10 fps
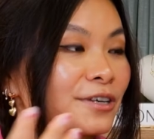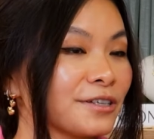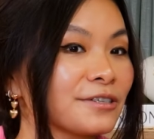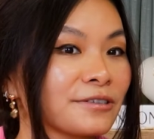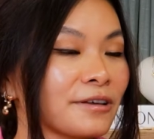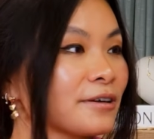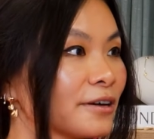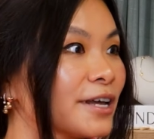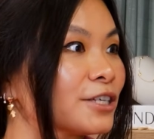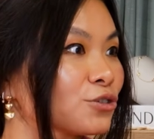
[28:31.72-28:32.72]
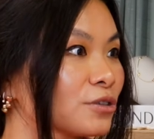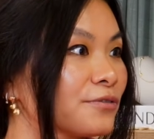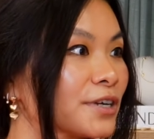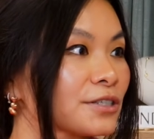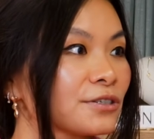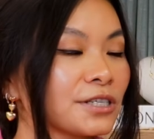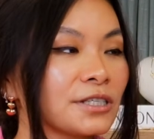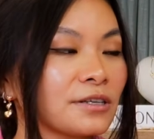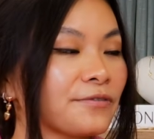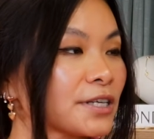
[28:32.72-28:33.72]
is an angel investor.
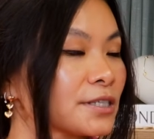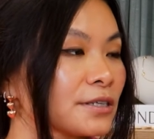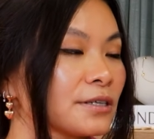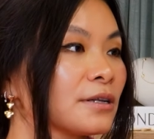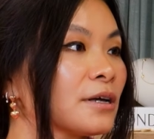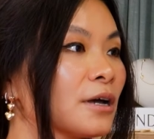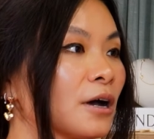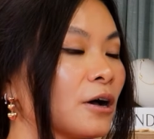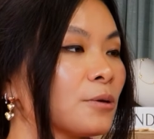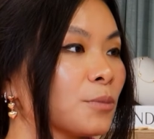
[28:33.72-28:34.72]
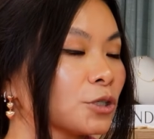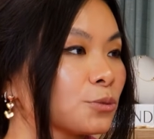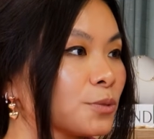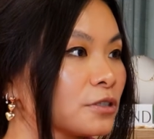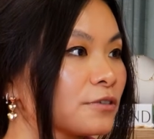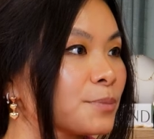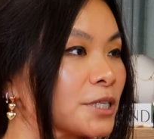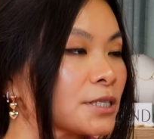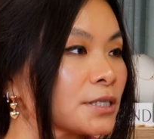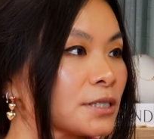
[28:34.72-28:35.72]
He's invested in multiples of
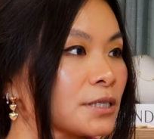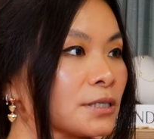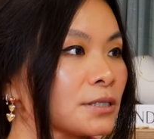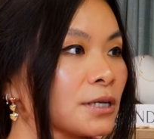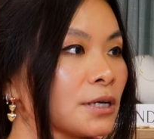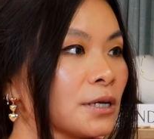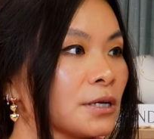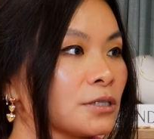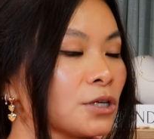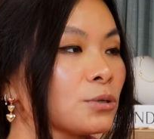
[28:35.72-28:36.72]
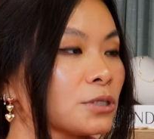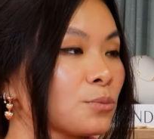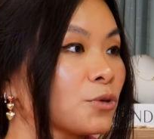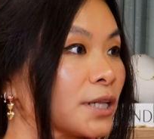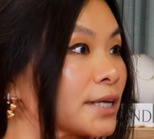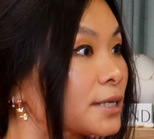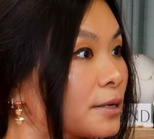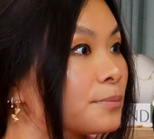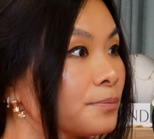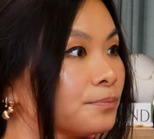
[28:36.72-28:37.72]
businesses. So someone like
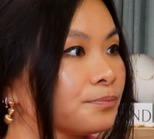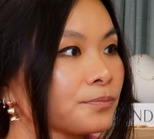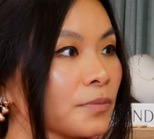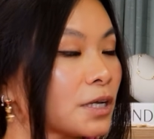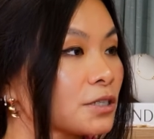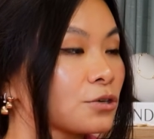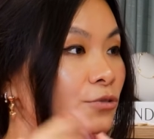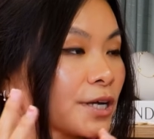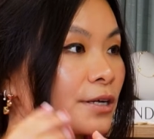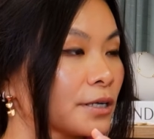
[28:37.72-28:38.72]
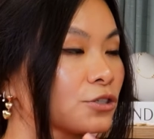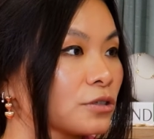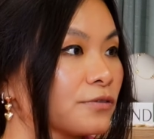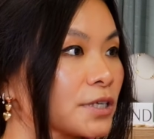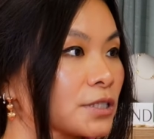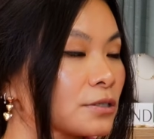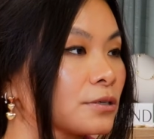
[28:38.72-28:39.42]
him is a great angel investor.